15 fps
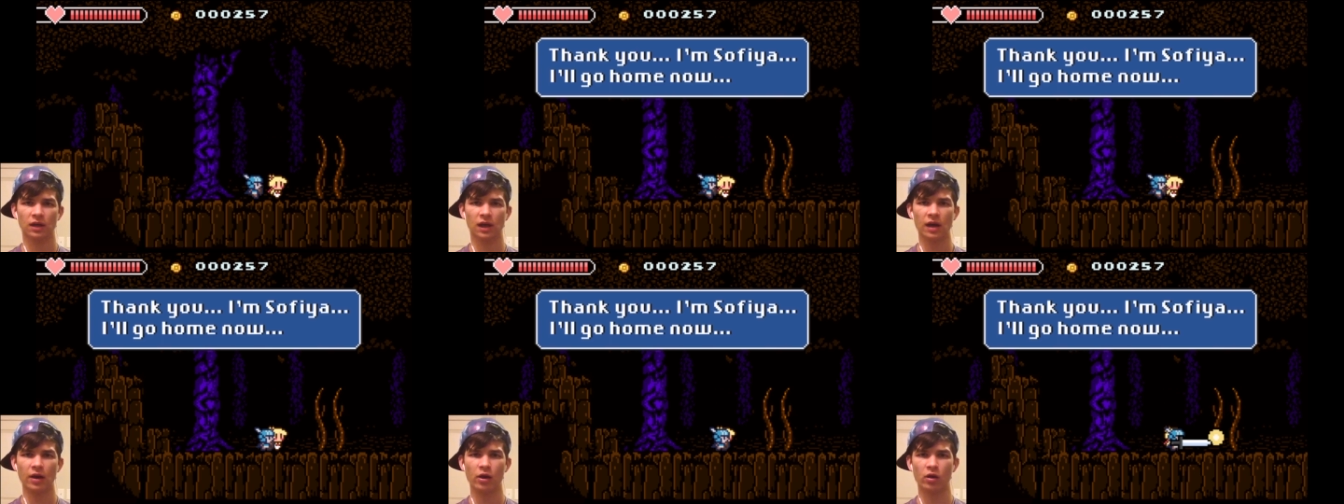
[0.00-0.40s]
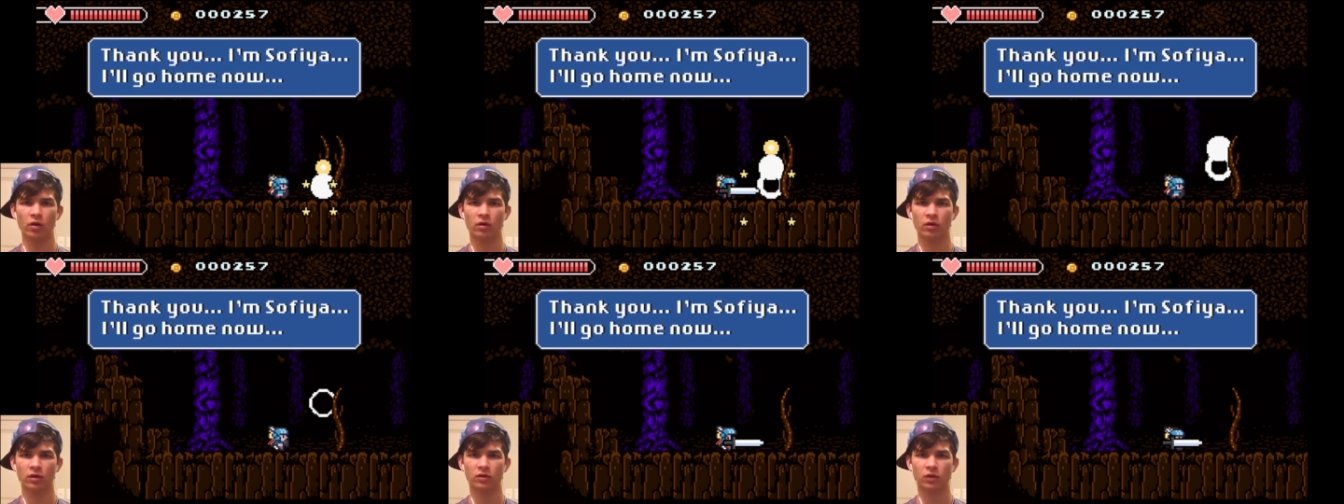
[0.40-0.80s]
Hello!
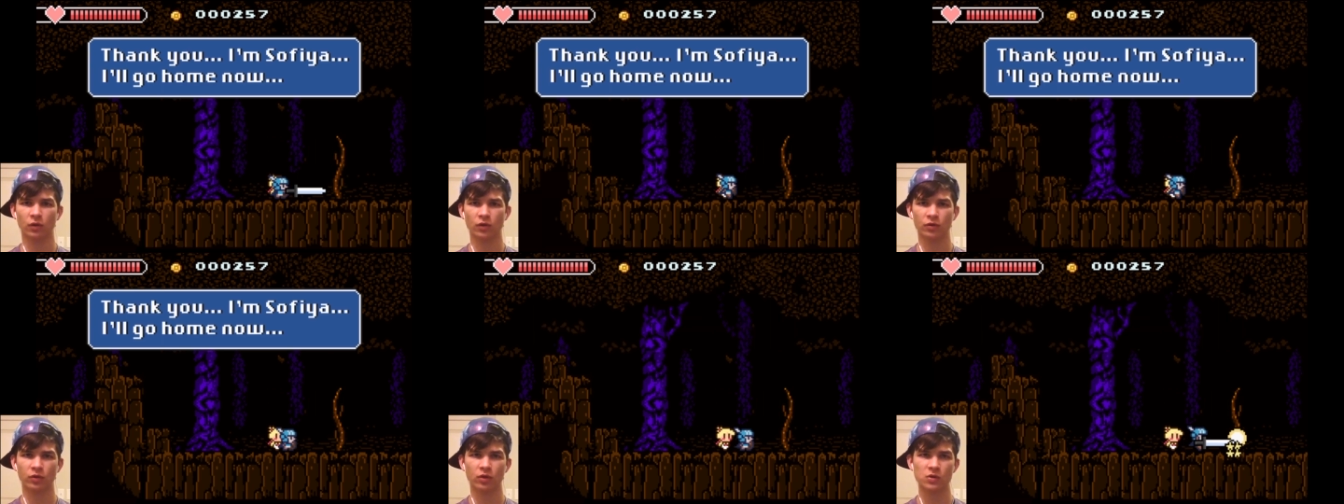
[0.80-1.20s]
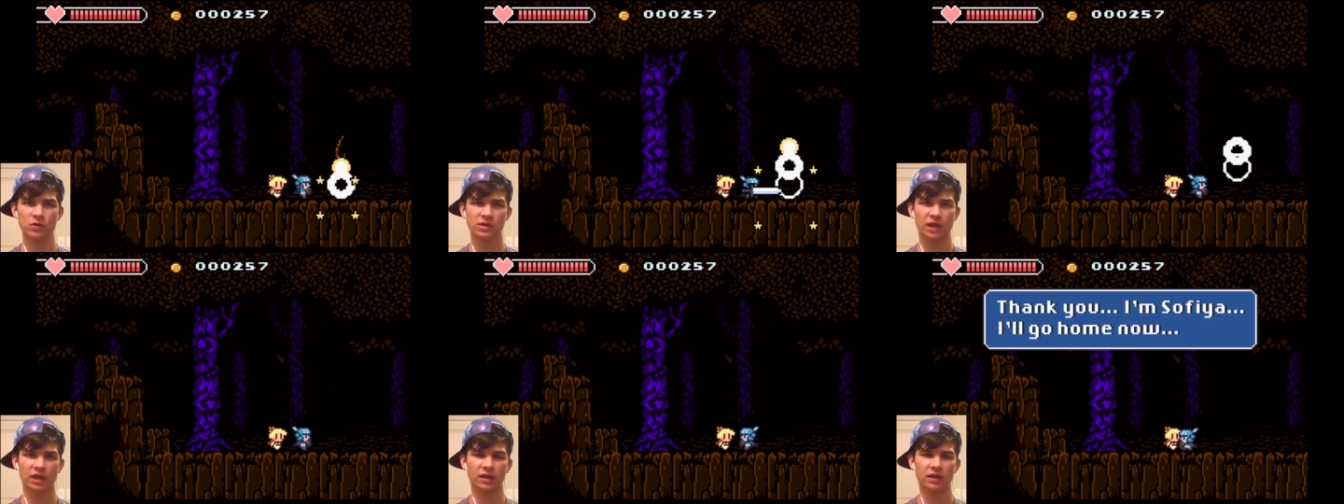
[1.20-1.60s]
Don't go through those
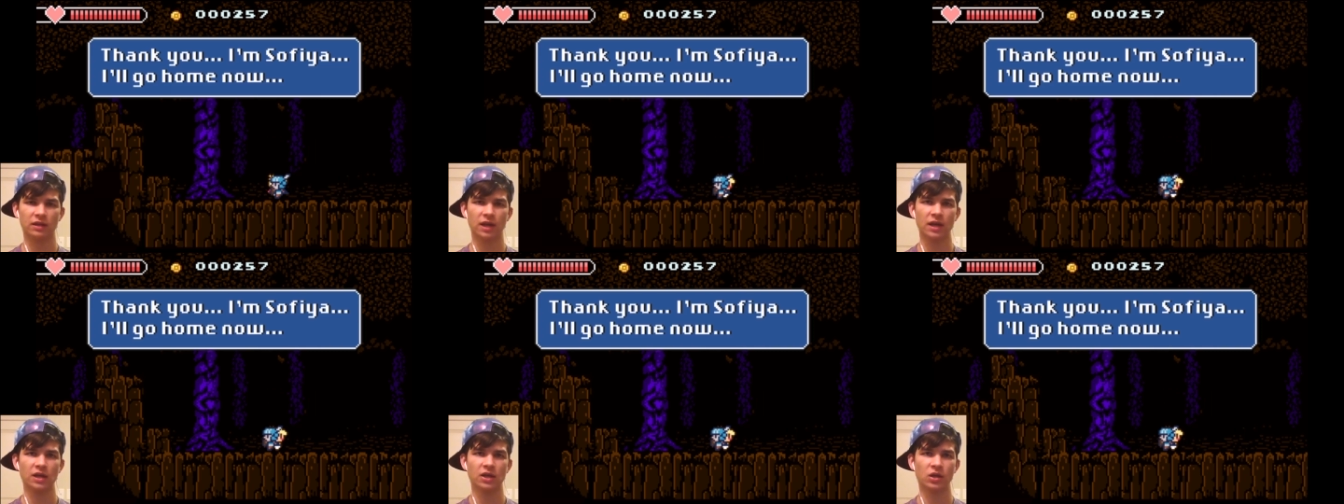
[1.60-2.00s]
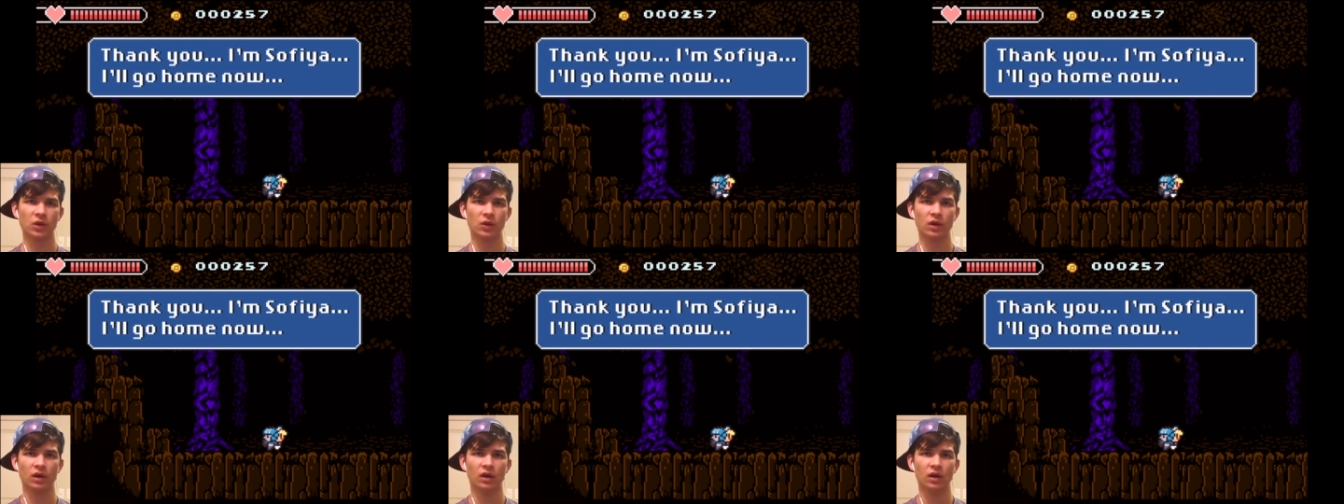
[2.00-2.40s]
ones yet. Thank you.
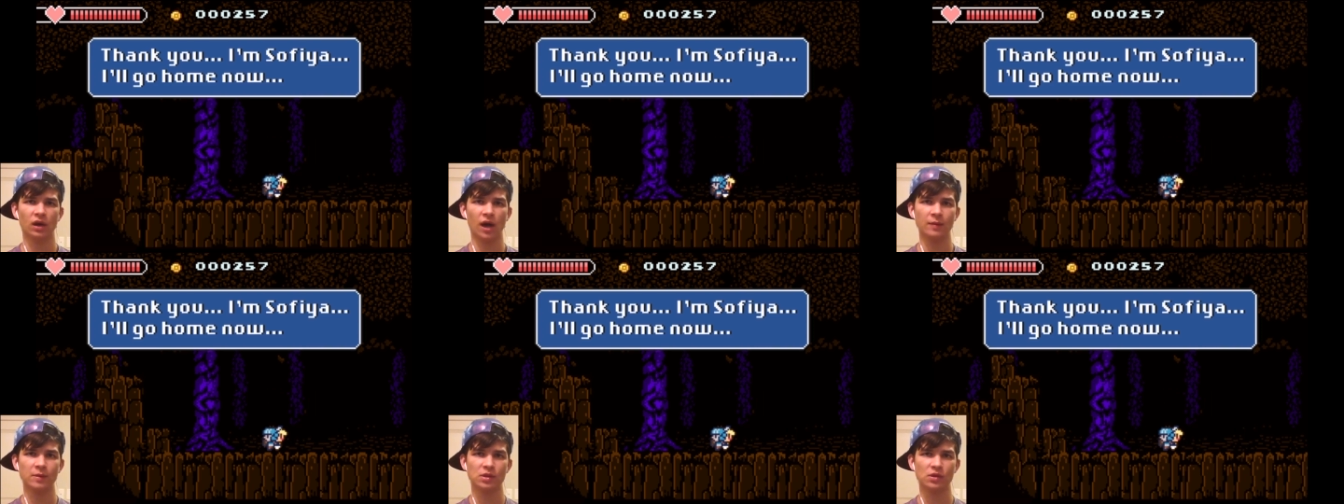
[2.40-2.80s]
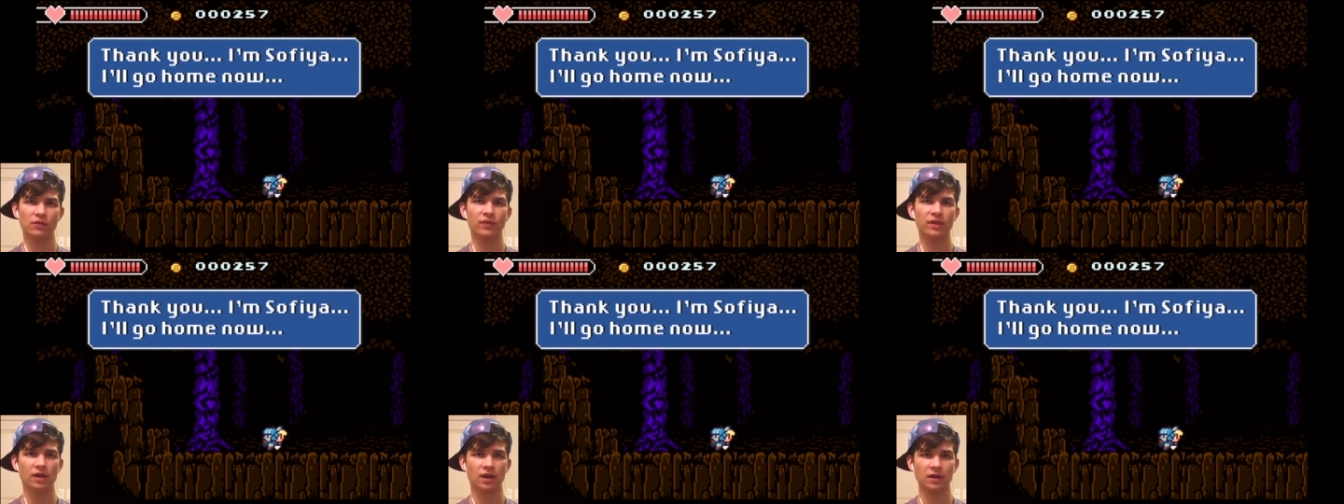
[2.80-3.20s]
I'm
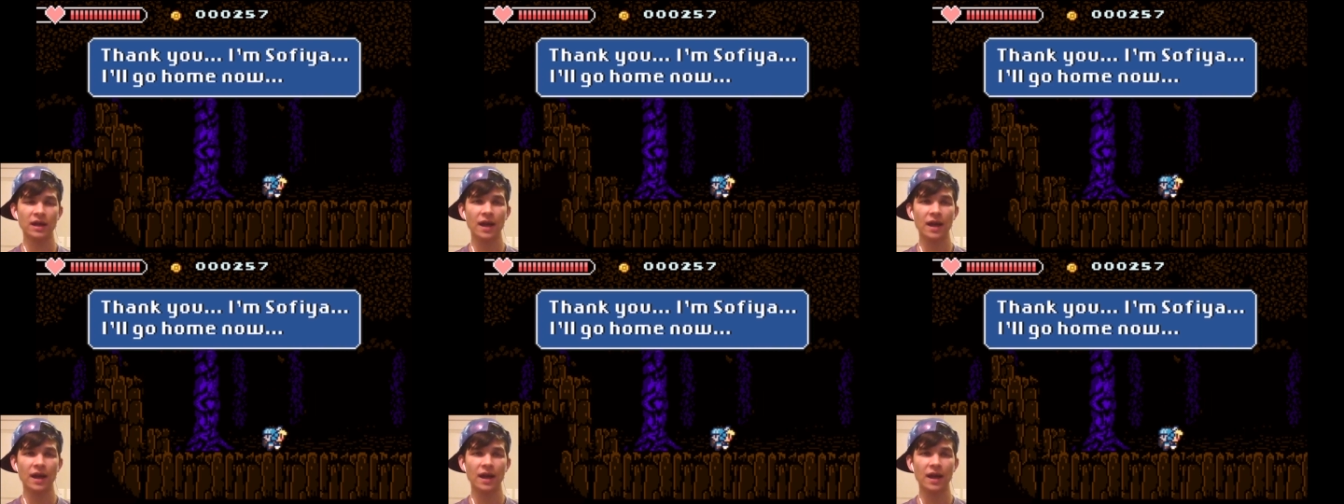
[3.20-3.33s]
Sophia.